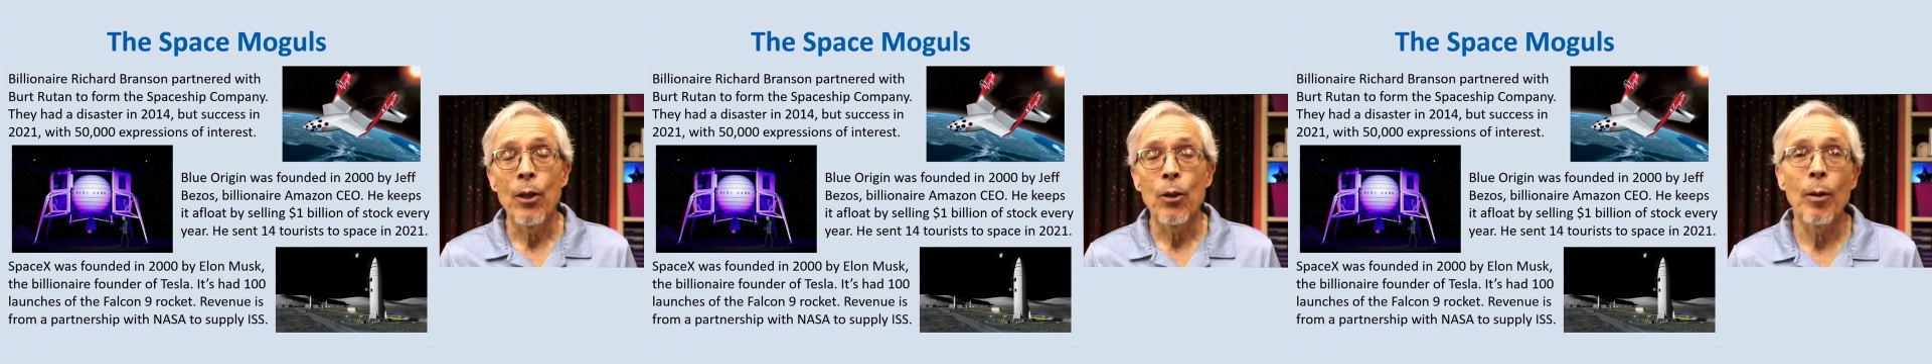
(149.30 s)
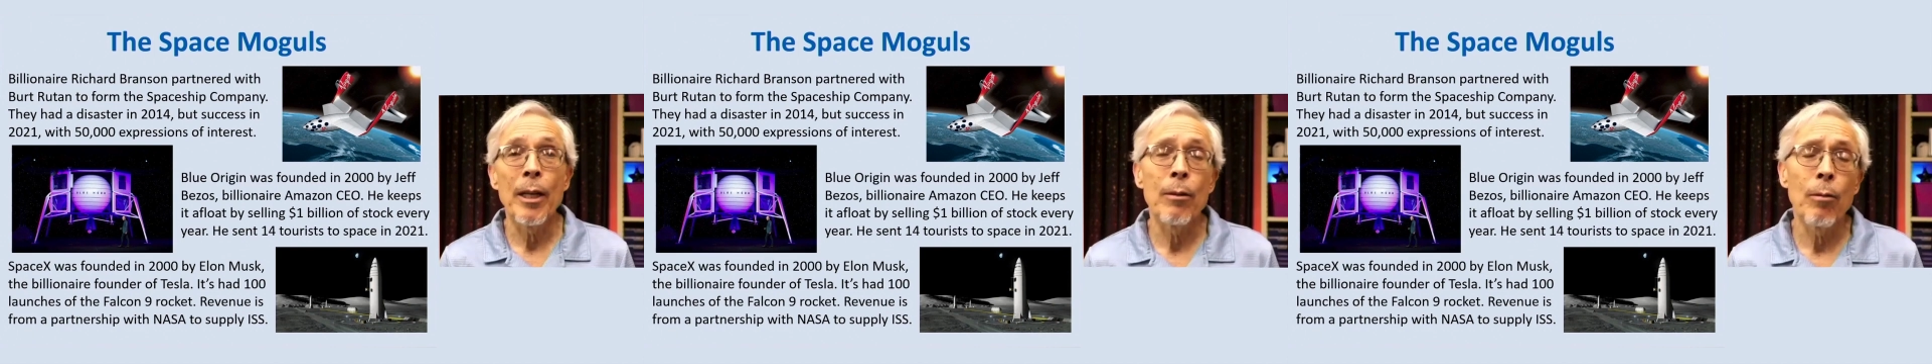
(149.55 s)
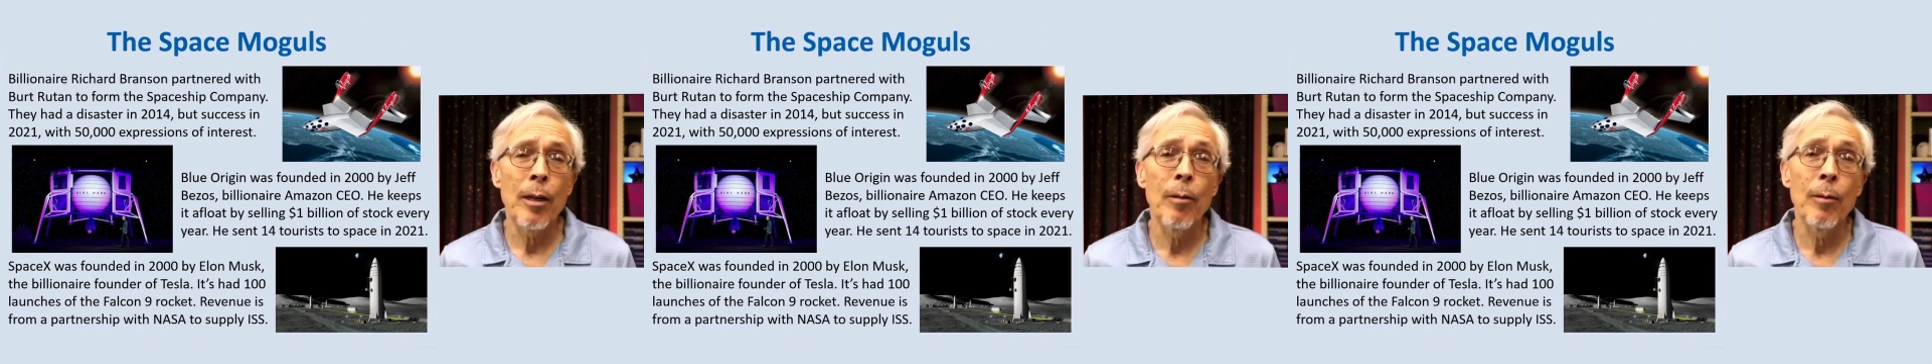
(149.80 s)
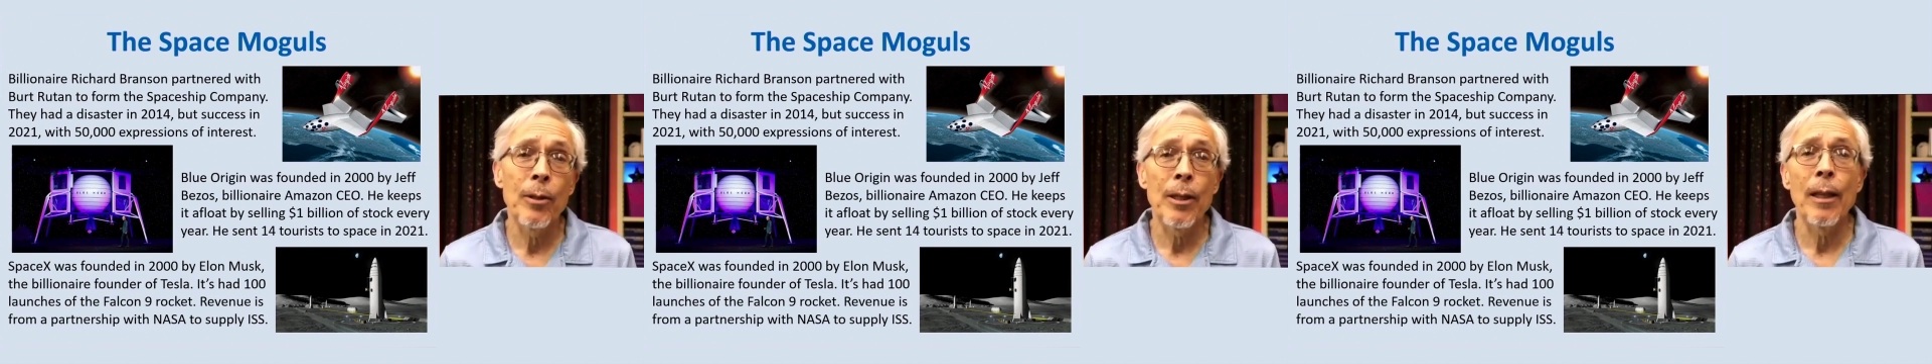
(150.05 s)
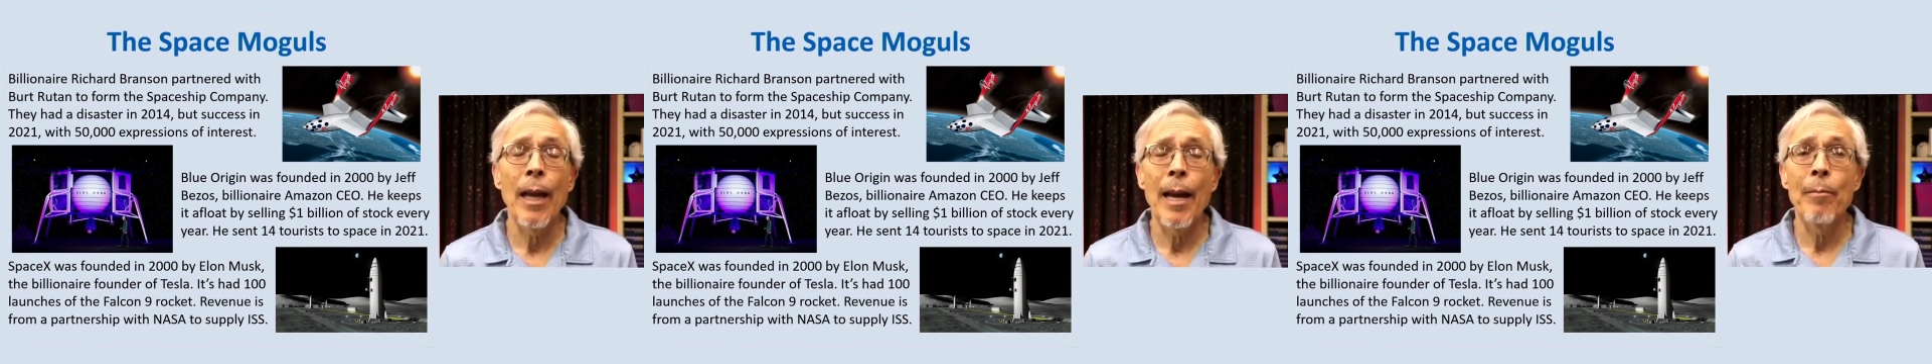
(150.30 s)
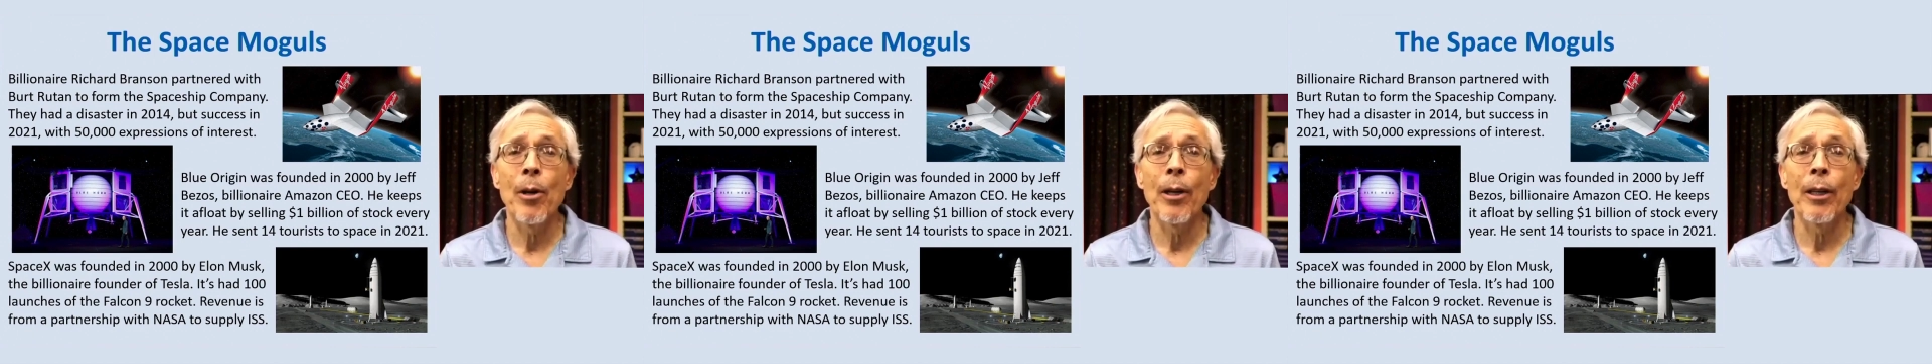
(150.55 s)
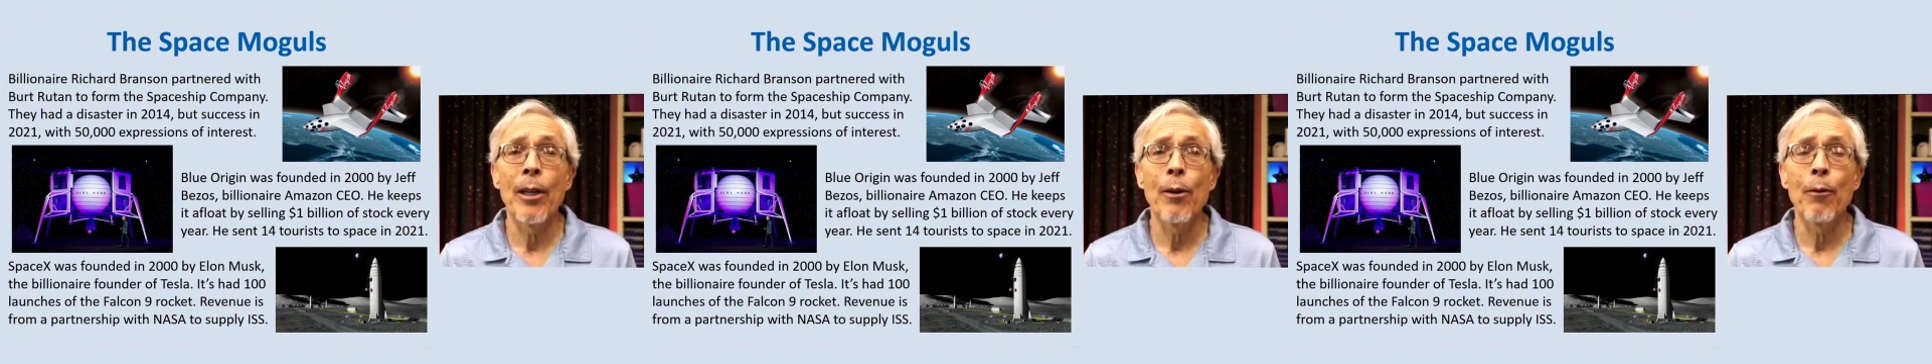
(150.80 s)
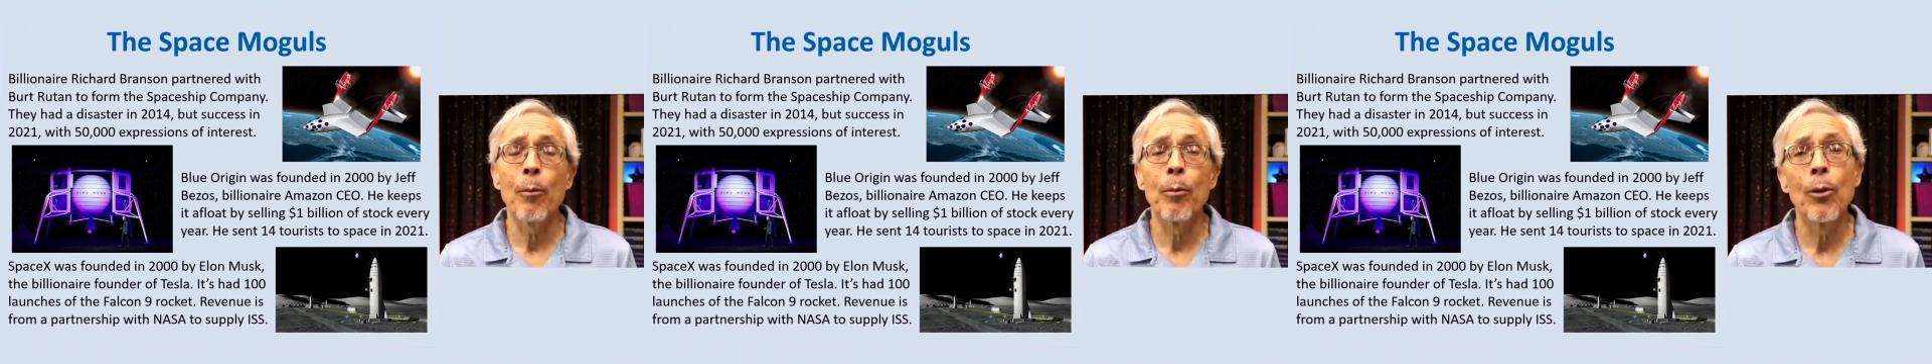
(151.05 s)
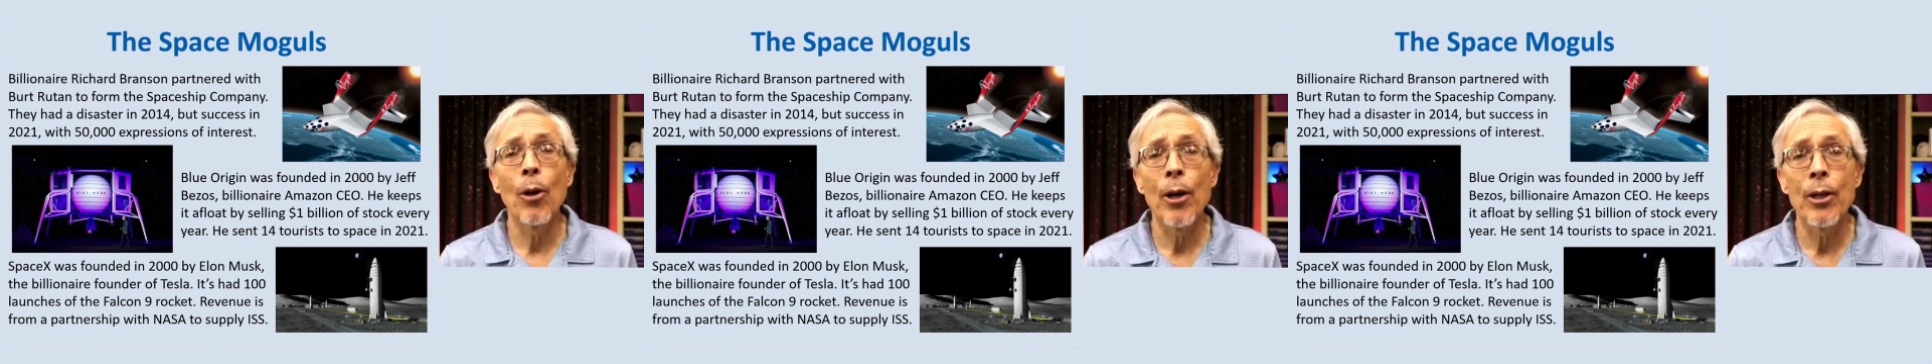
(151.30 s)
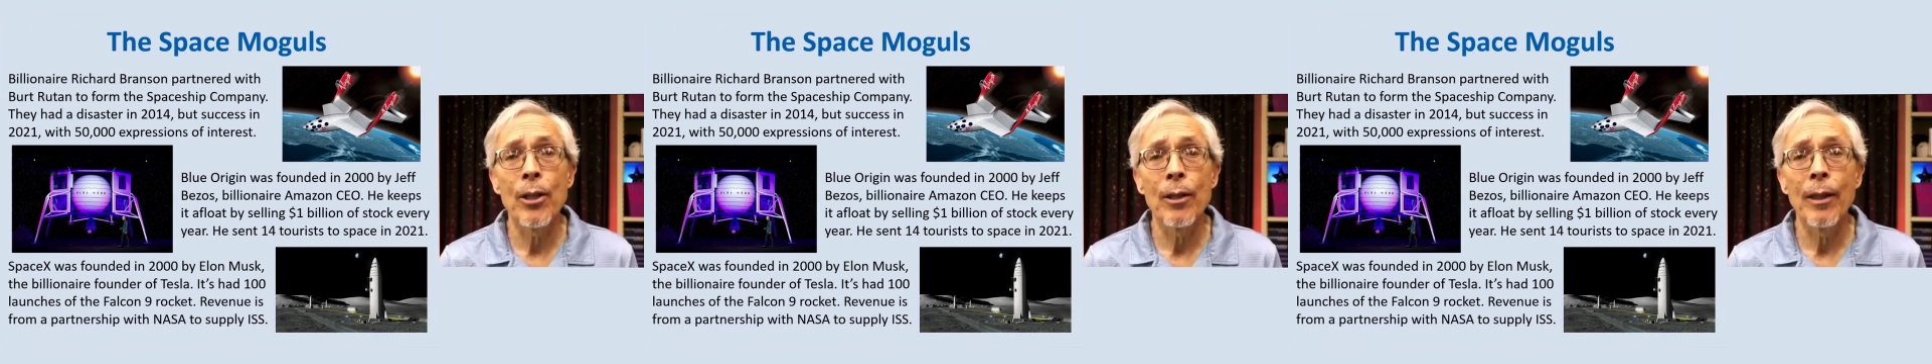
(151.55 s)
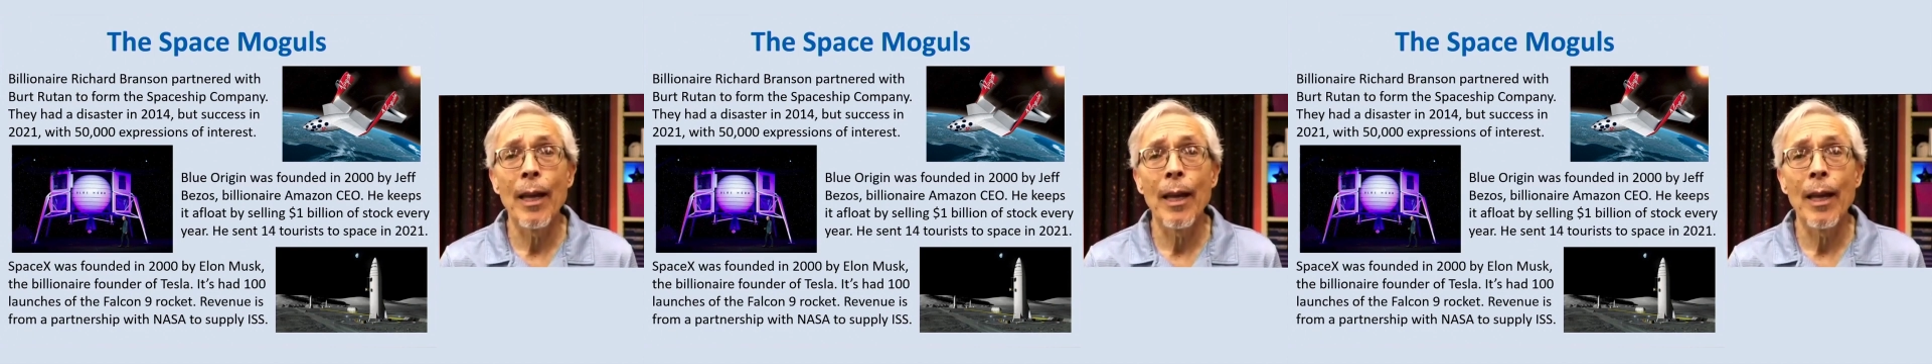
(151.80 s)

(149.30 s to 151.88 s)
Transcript: 2021 was a landmark year for Blue Origin.